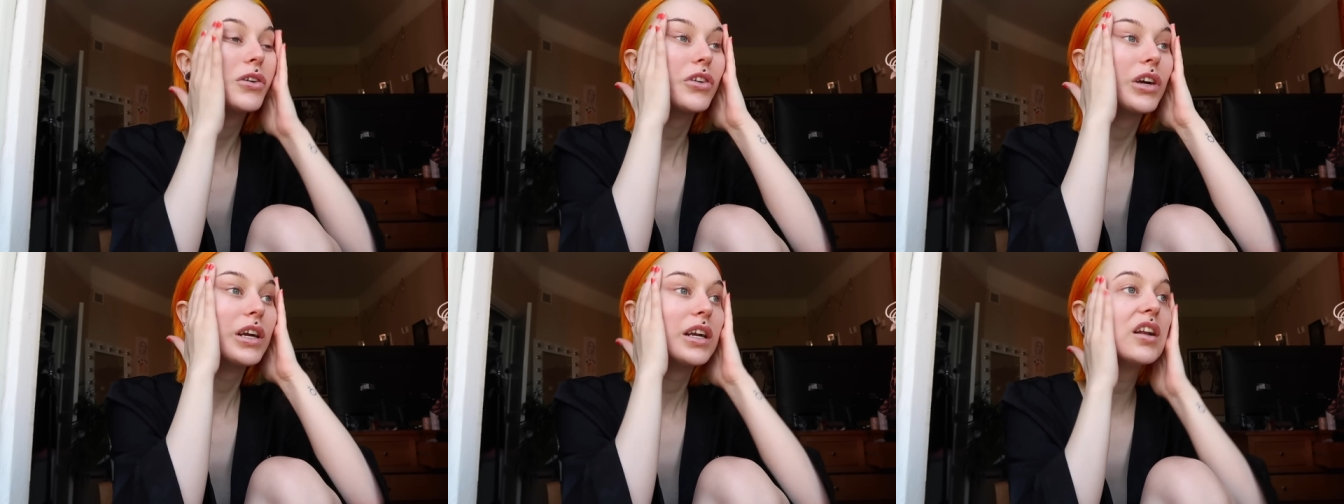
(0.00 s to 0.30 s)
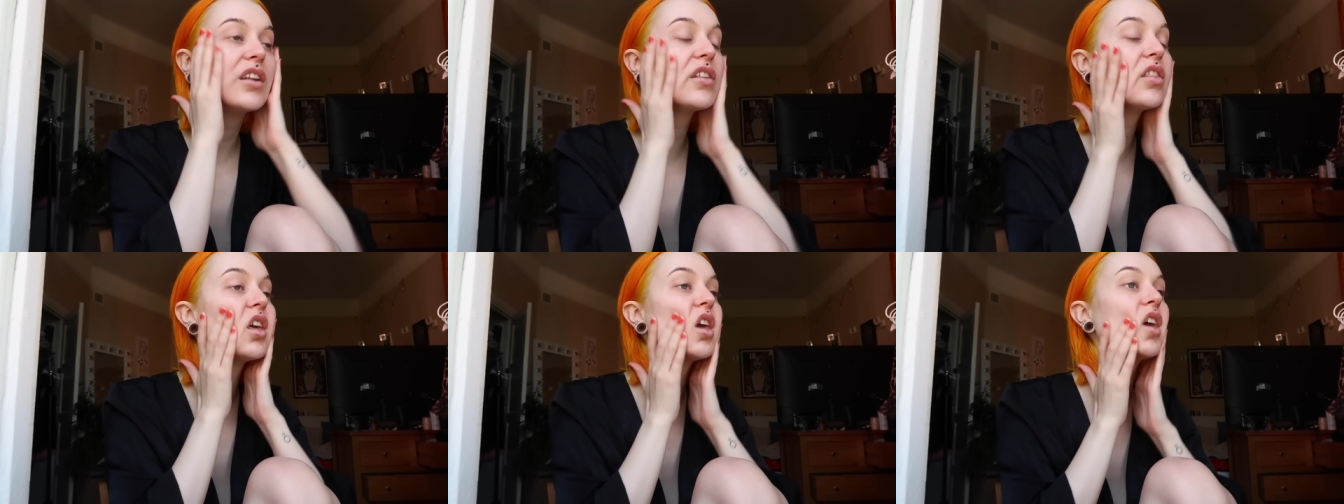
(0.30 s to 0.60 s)
or
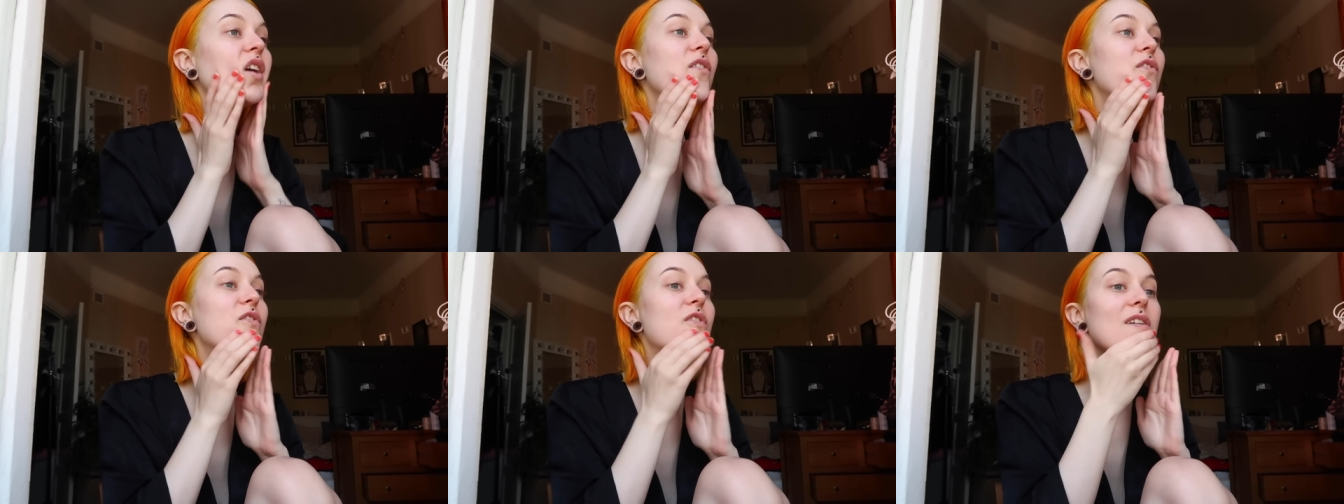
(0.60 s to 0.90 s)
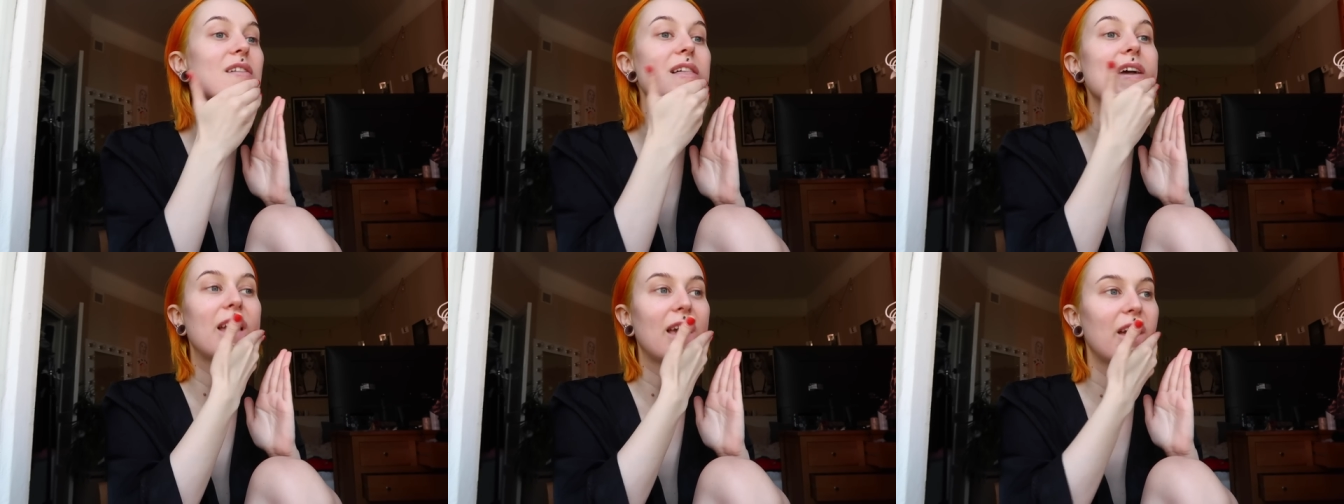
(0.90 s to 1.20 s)
anything
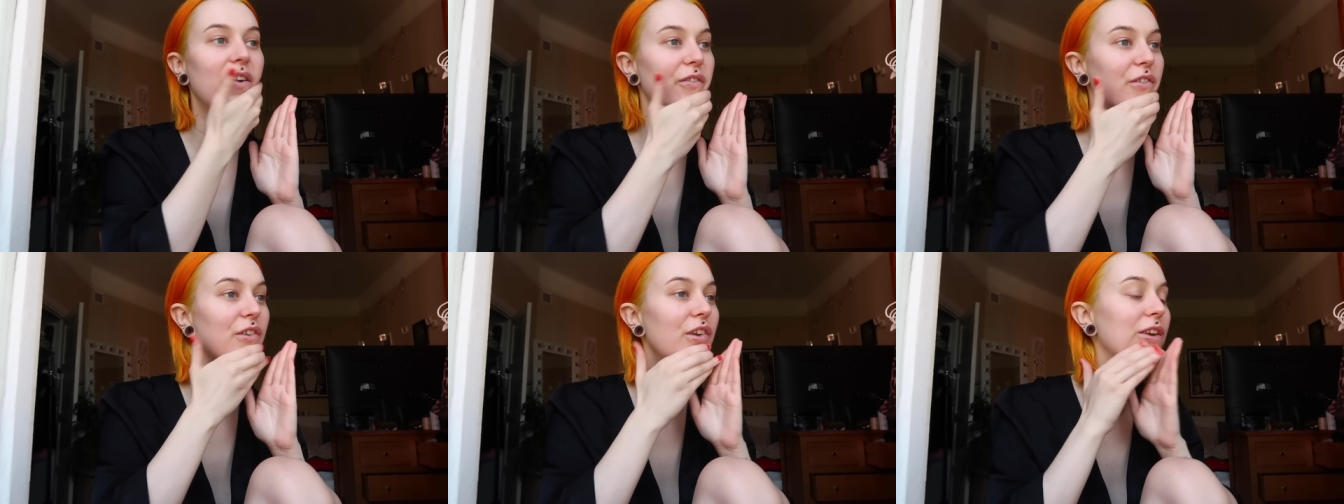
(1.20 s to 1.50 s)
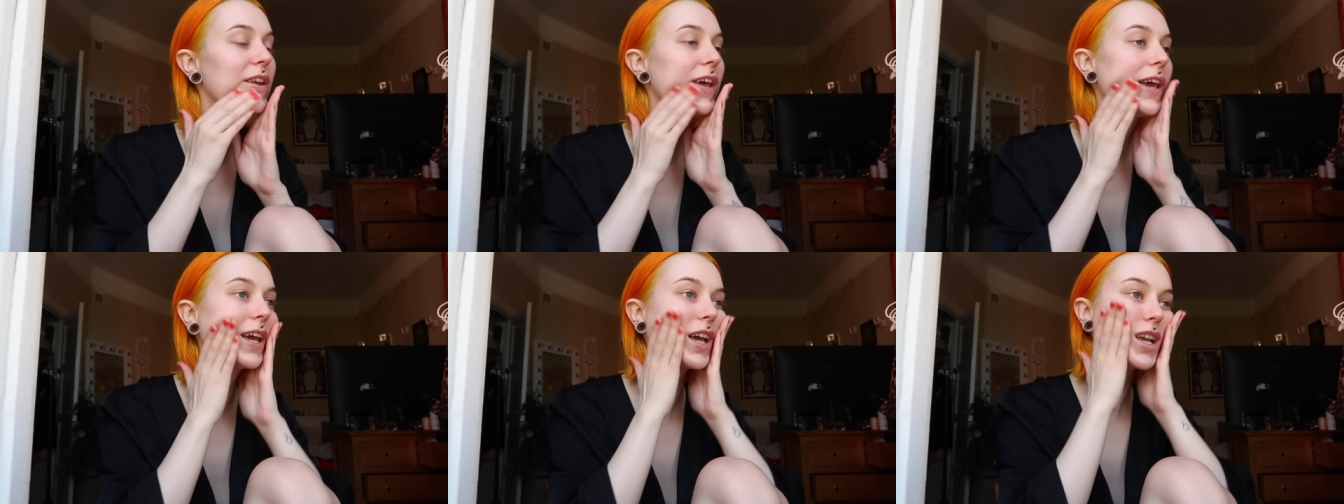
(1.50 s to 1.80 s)
for like a
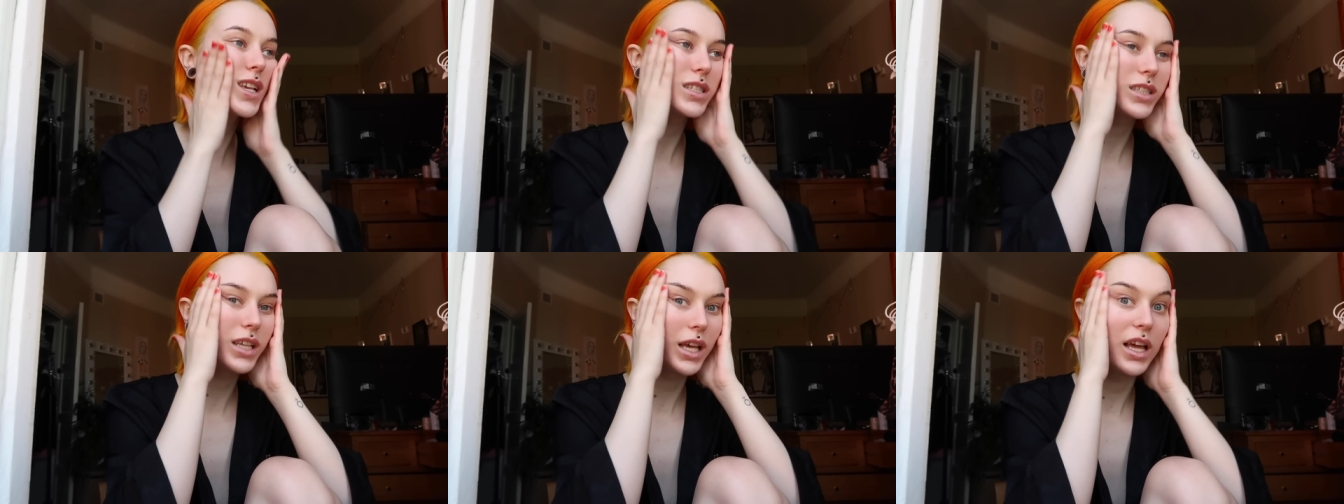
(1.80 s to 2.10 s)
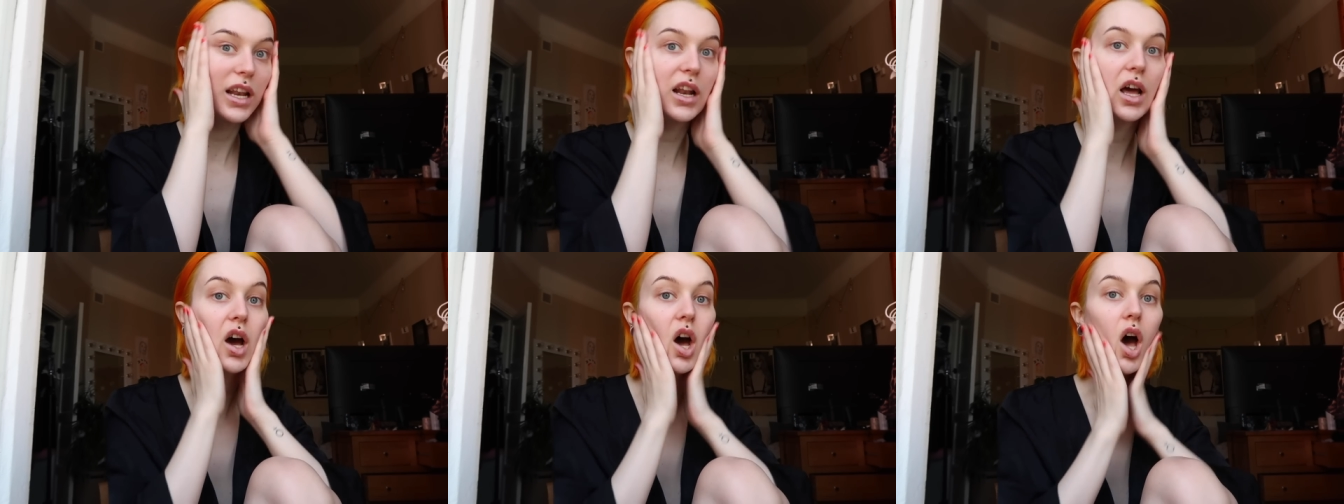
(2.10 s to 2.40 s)
few days,
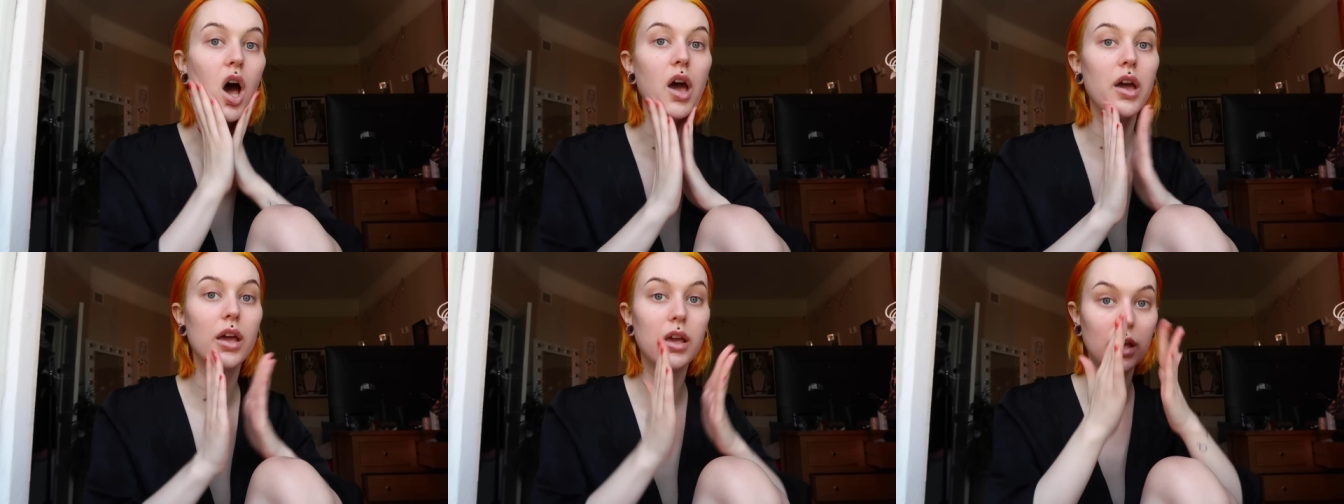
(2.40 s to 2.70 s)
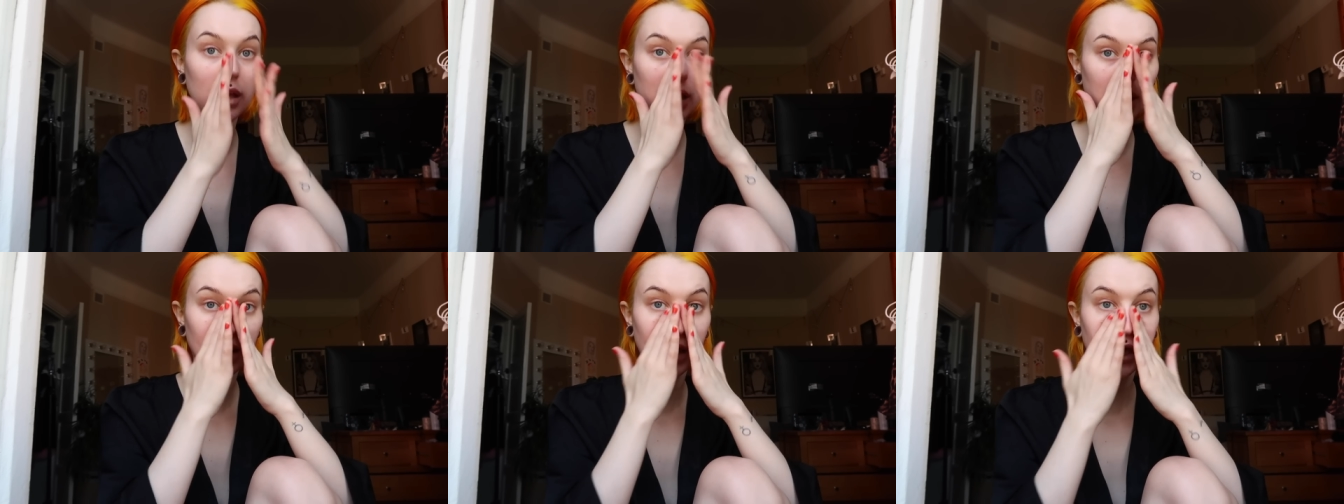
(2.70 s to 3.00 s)
and
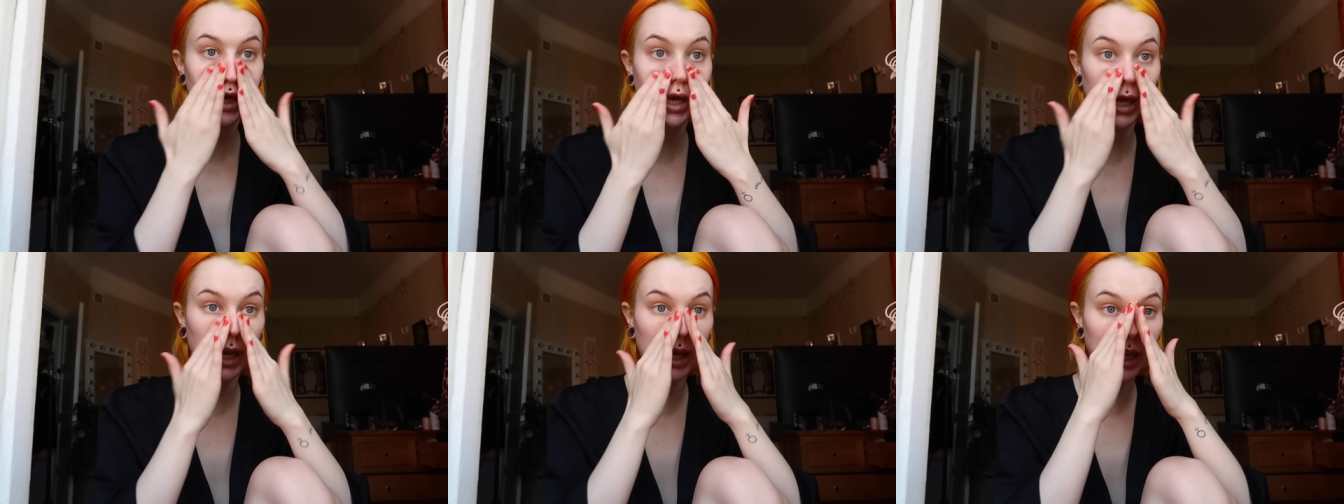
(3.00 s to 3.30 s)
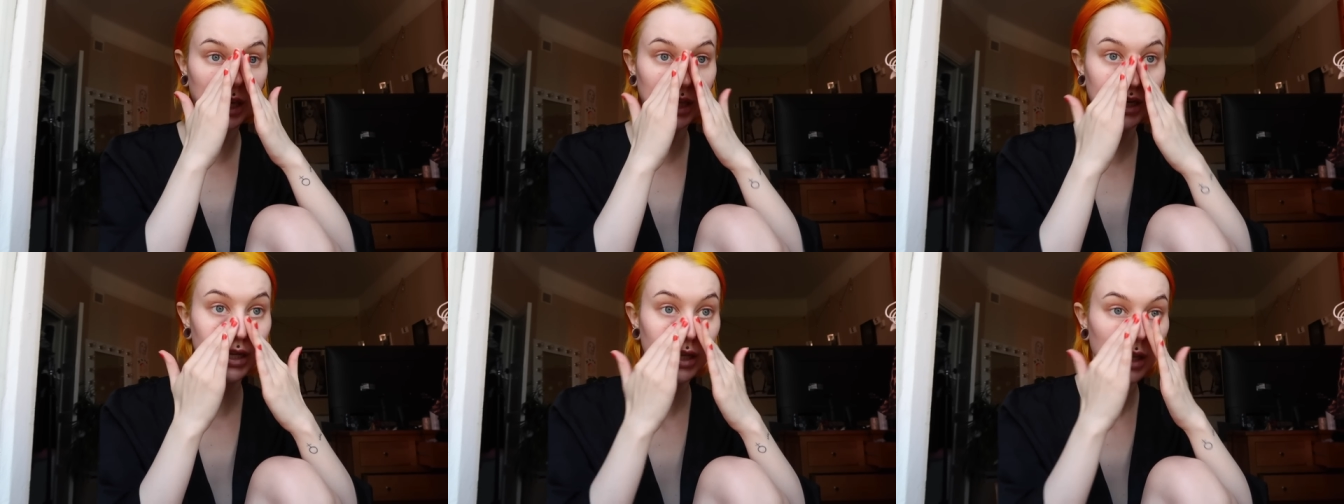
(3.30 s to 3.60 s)
I
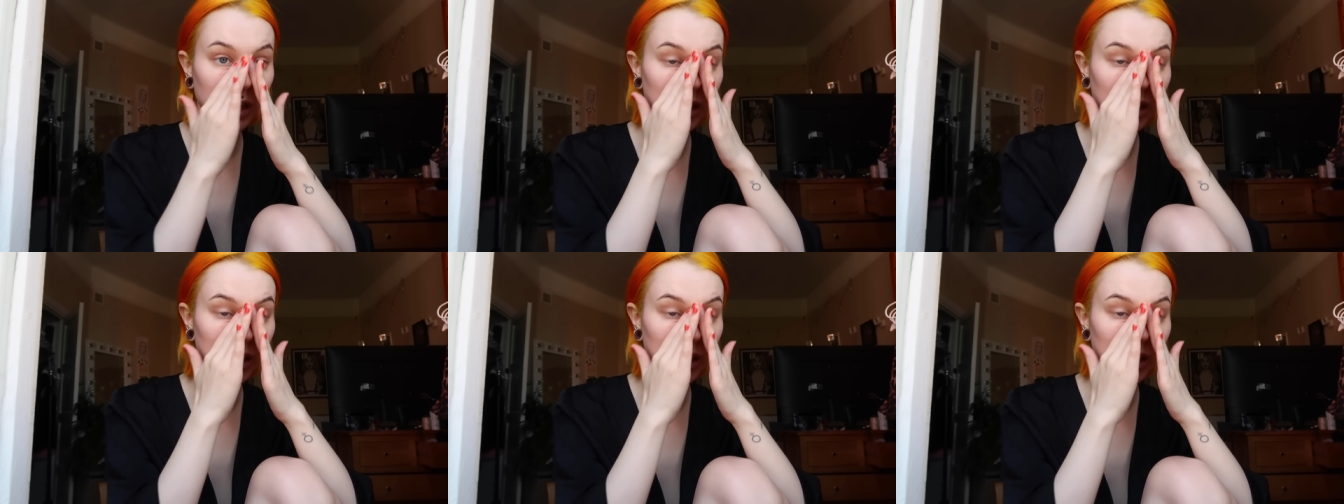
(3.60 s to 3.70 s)
hate